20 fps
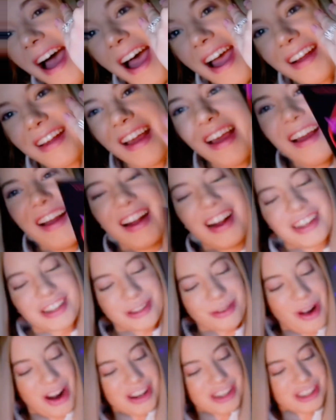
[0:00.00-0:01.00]
the heck? It
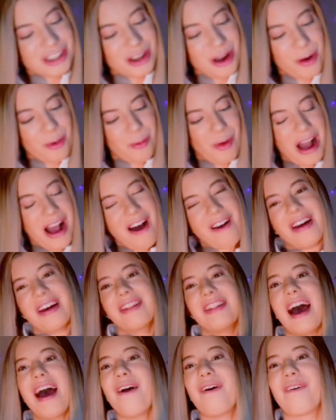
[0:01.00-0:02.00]
swatched so well in
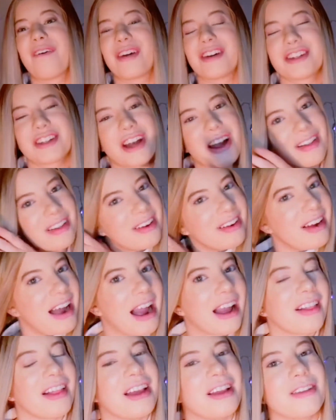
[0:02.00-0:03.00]
that orange color.
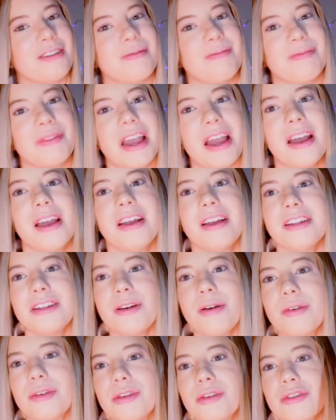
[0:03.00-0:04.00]
I like
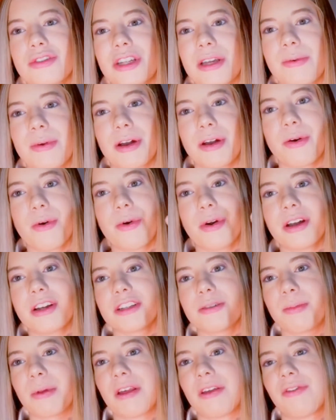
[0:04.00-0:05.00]
don't usually wear
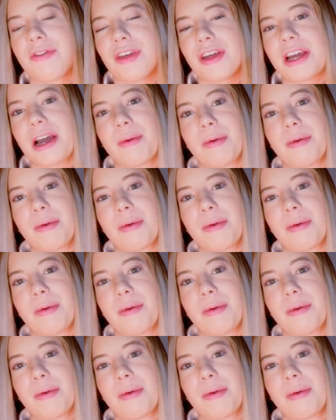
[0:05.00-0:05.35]
orange, but I feel like I would